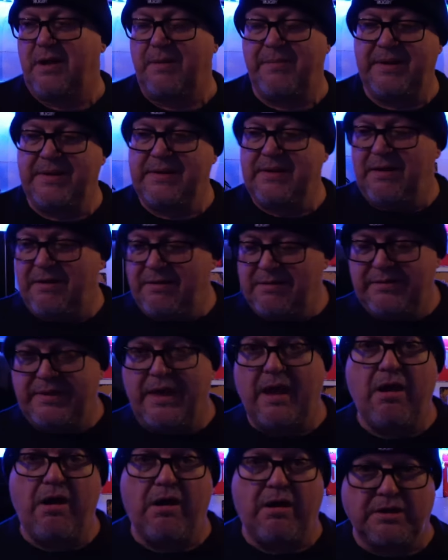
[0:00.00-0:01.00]
I mean, they
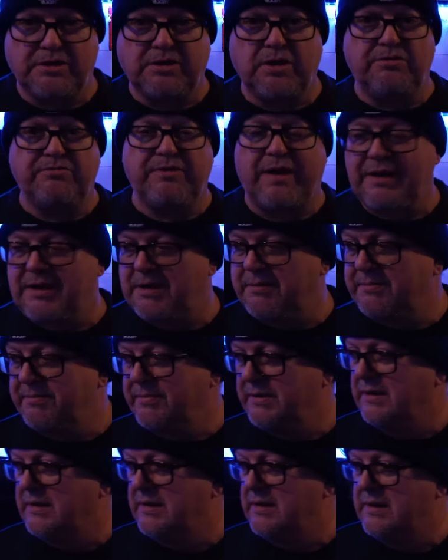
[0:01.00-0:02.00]
are. I do rate them.
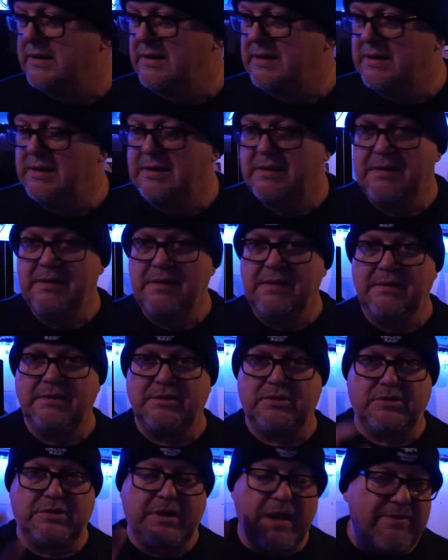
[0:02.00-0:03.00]

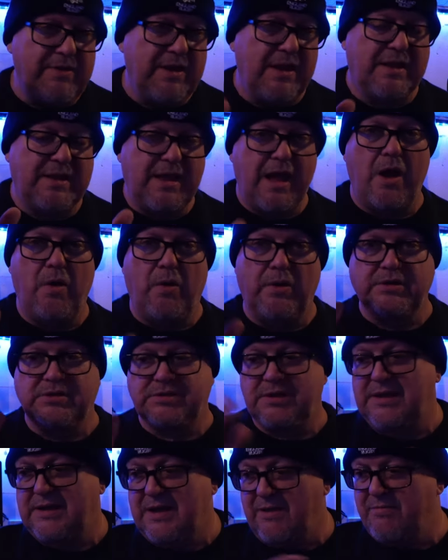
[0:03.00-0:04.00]
Give it a go,
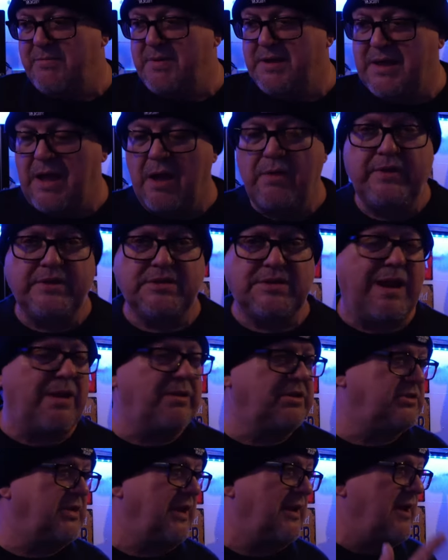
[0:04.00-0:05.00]
honestly. Give them a go. There's a lot
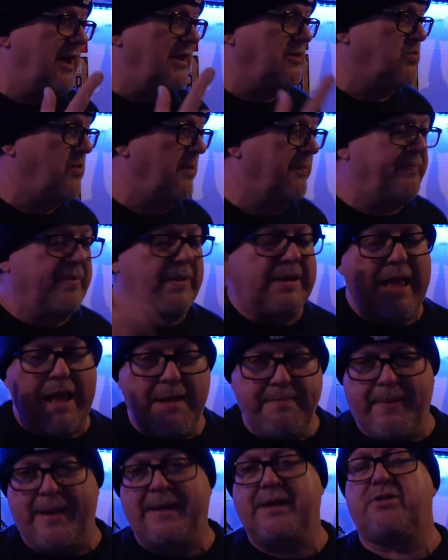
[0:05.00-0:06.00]
of set hand
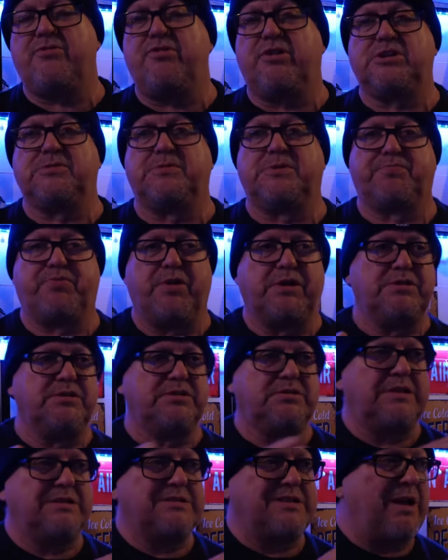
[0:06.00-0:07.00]
Getting back to Christmas
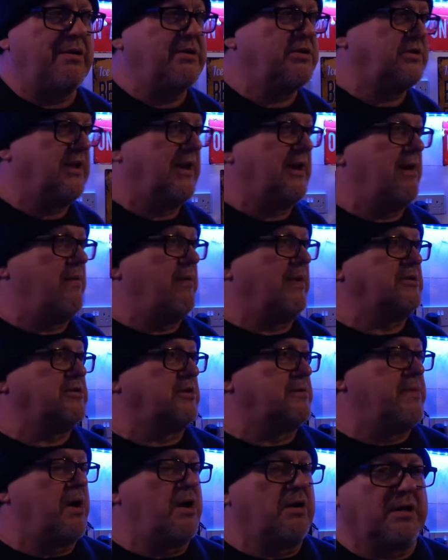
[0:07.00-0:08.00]
presents, there's a lot of set now ones on
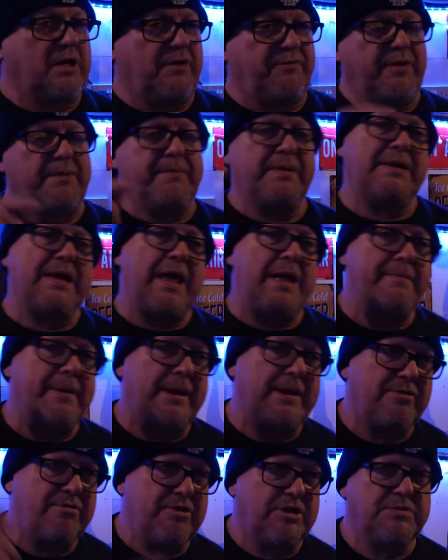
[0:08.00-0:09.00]
the market, I think. But getting
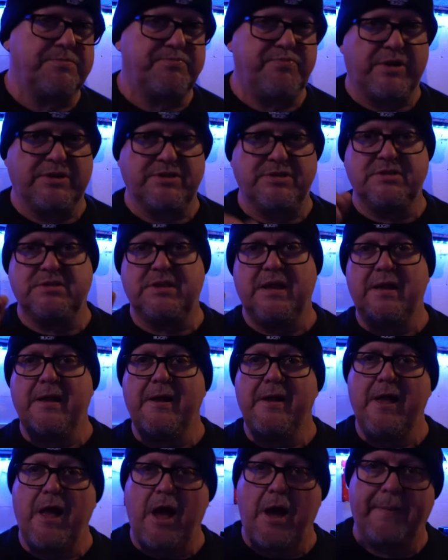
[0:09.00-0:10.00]
back to Christmas presents,
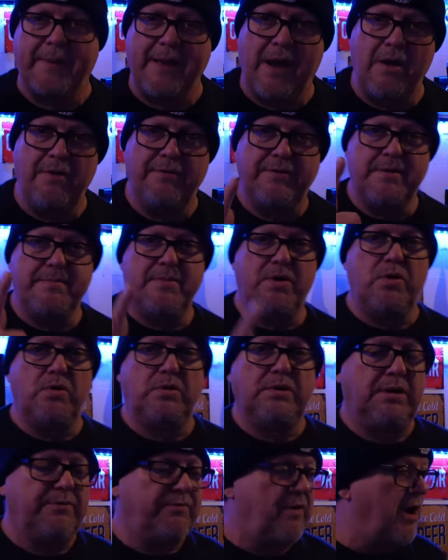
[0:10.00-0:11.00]
I'll be over the
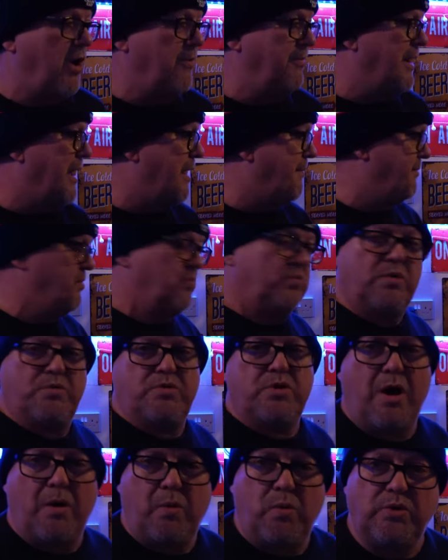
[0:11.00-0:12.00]
moon if I opened up. Well,
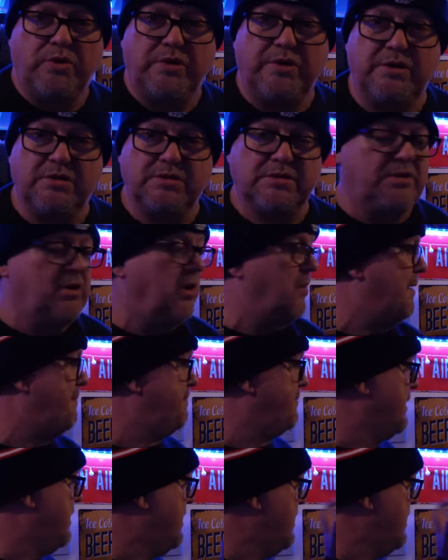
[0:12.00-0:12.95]
not I wouldn't because I've got one.